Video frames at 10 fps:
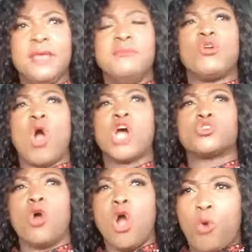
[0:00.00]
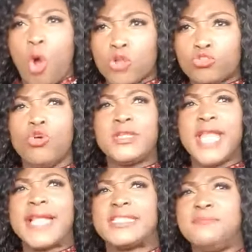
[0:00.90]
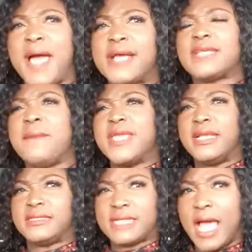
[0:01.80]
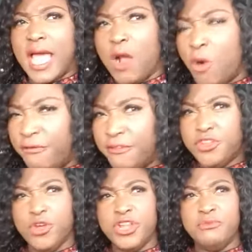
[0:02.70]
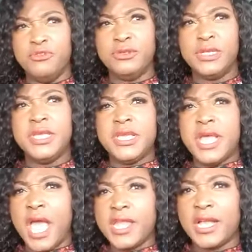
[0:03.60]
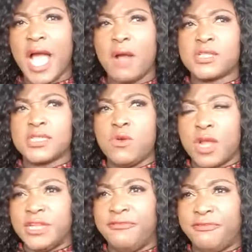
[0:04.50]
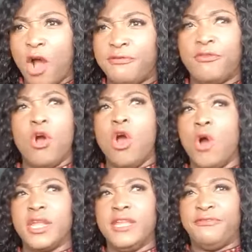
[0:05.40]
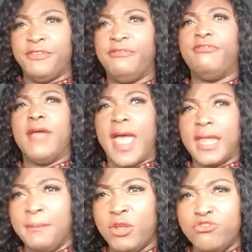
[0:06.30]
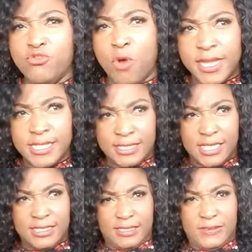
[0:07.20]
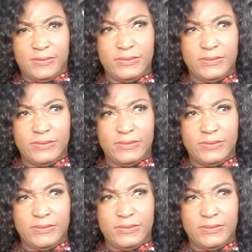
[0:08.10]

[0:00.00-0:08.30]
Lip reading: because o call to date be se me ansa e wo video ni mu e di kan wasi on the 4th or on the 5th and e be drew on the 6th